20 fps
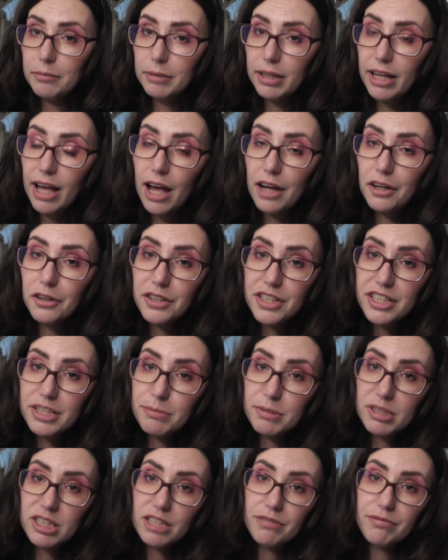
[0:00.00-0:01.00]
category
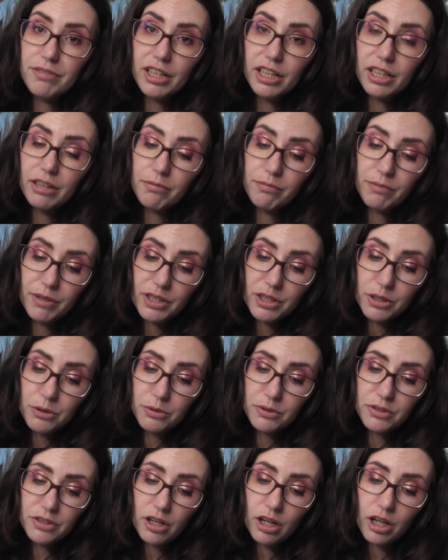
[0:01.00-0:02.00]
specific
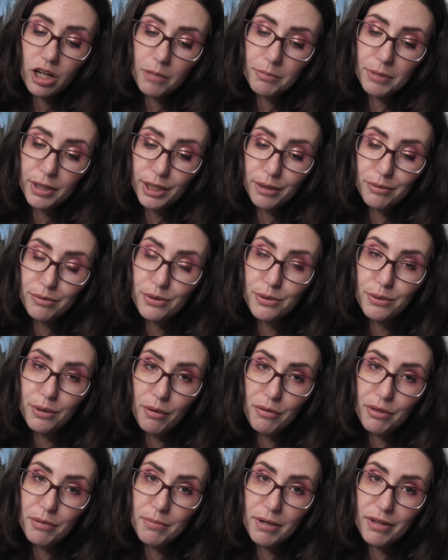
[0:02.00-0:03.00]
videos coming out
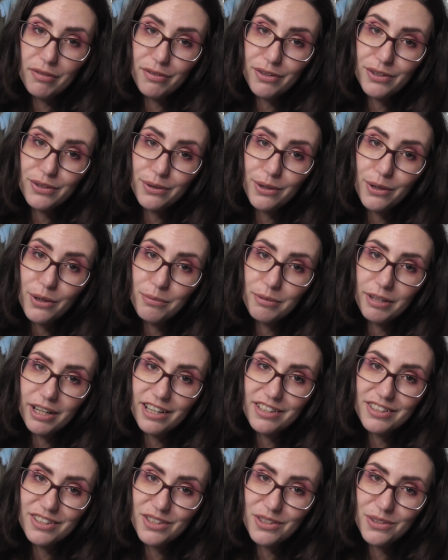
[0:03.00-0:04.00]
throughout the month, so I hope you
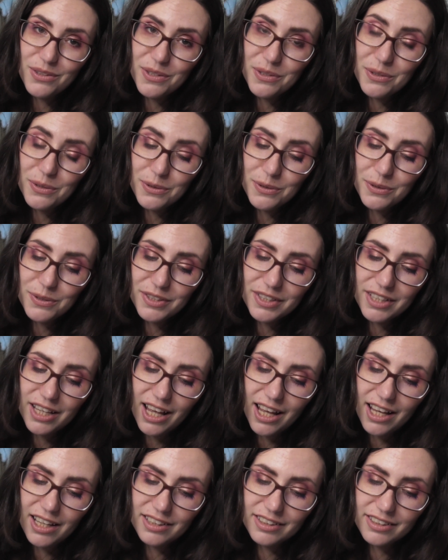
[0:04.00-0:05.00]
guys enjoy those.
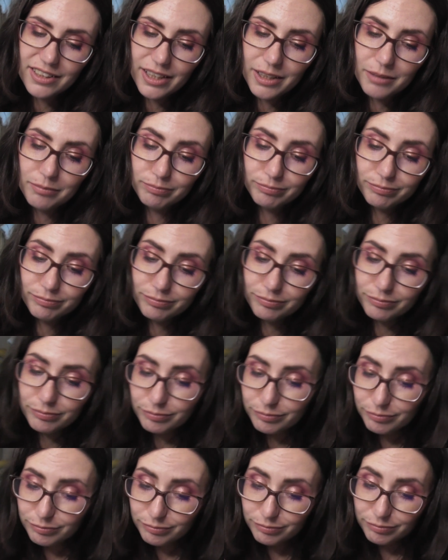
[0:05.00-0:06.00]
And
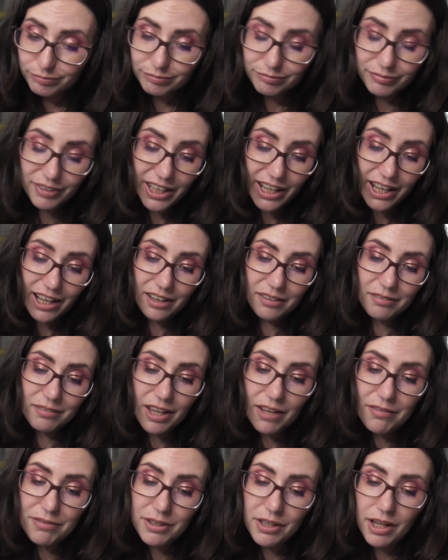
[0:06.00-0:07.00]
yeah,
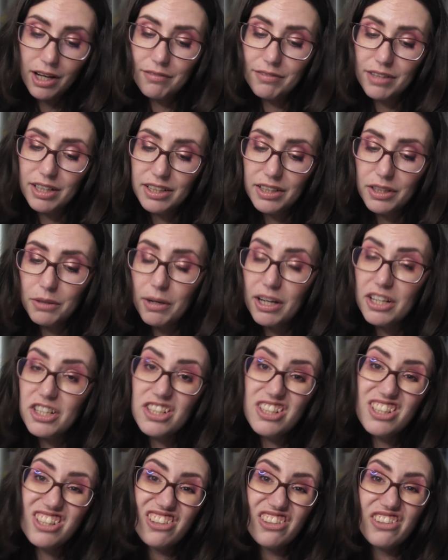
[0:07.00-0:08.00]
if you have any
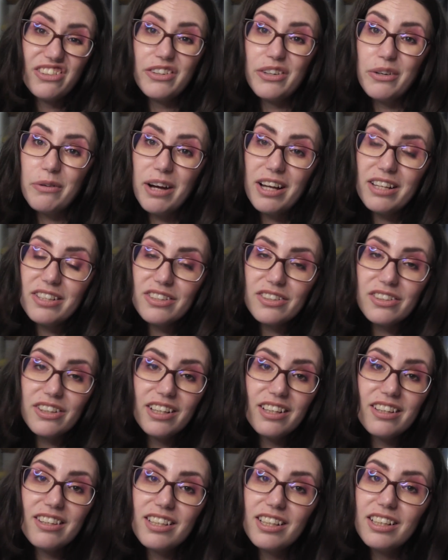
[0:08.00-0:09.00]
questions or requests or
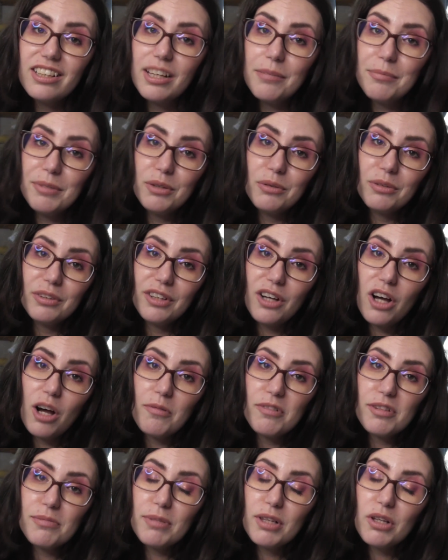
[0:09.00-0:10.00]
anything, let me know in the
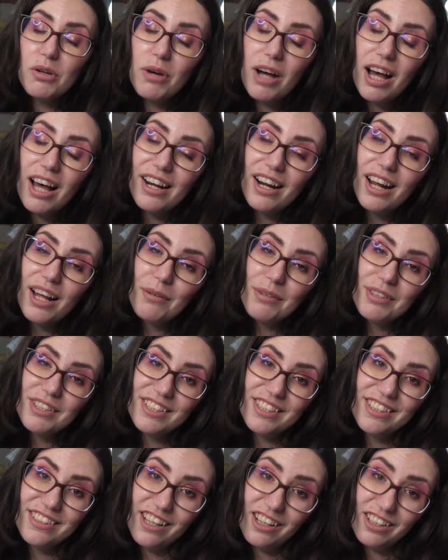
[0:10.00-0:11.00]
comments below, and I will
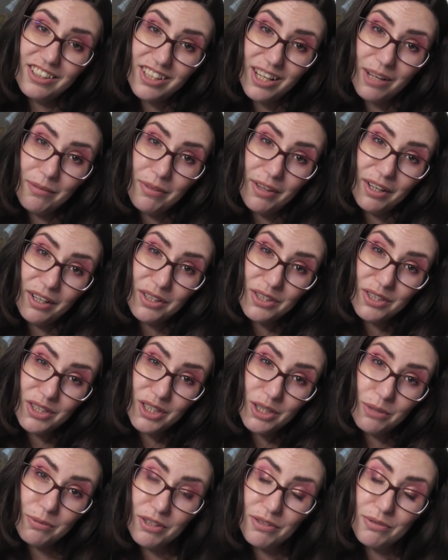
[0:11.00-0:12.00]
see you next time. Thank you
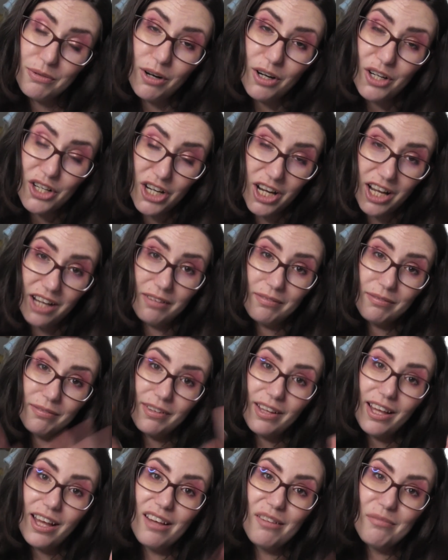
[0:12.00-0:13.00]
so much for watching,
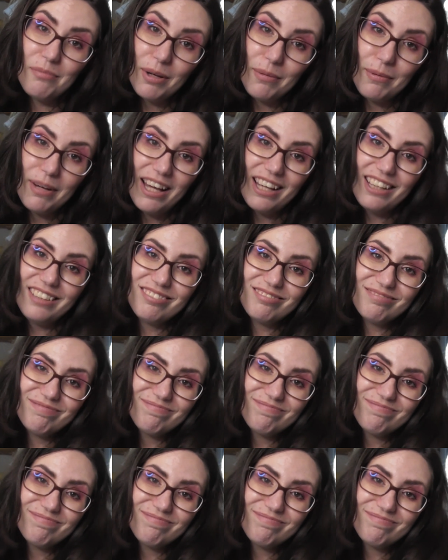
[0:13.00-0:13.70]
and bye bye.